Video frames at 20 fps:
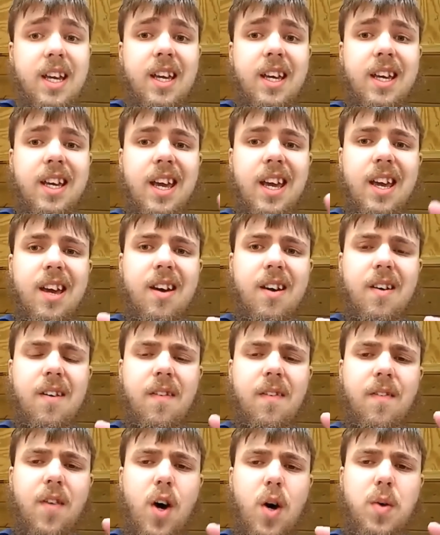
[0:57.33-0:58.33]

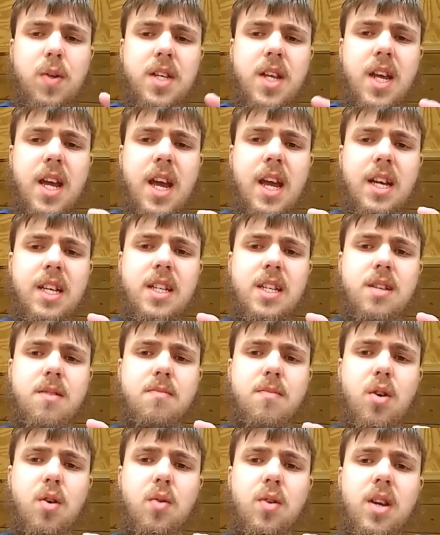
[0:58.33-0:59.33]
give false
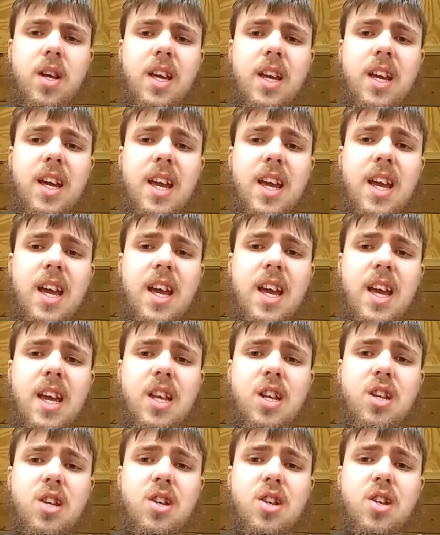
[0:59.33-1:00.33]
testimony
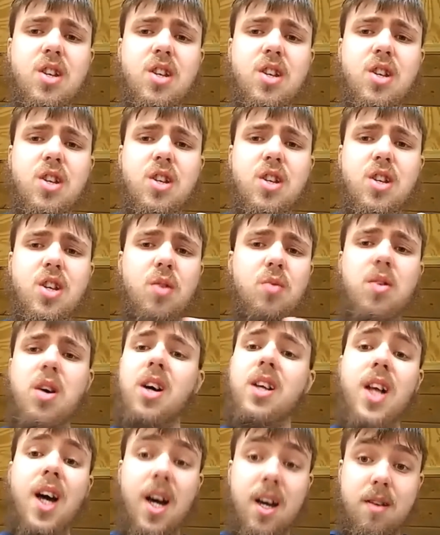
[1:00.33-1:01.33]
and do
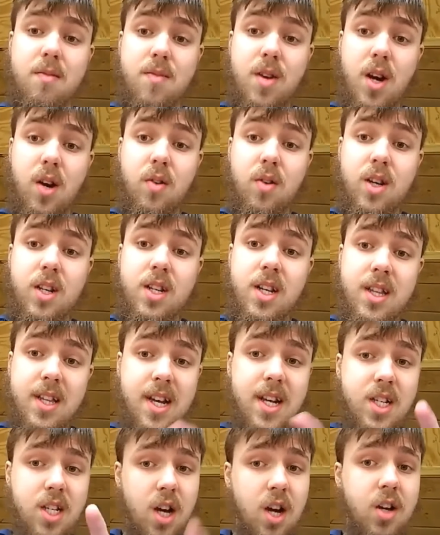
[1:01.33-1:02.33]
not lie about it, and
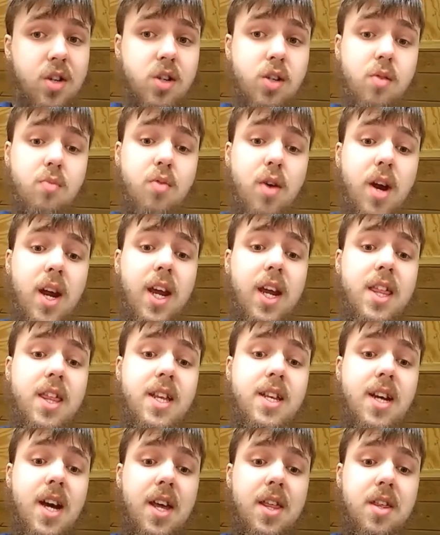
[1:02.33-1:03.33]
that's also breaking the
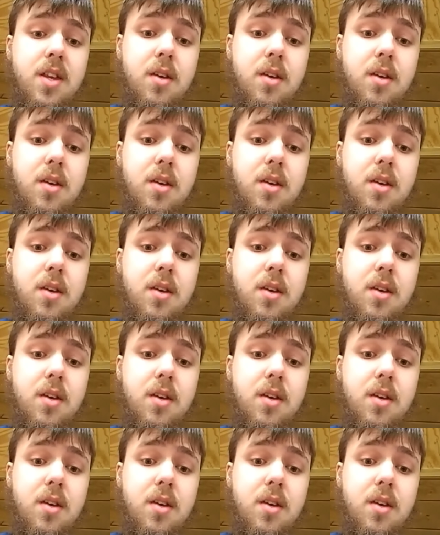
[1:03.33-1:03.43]
9th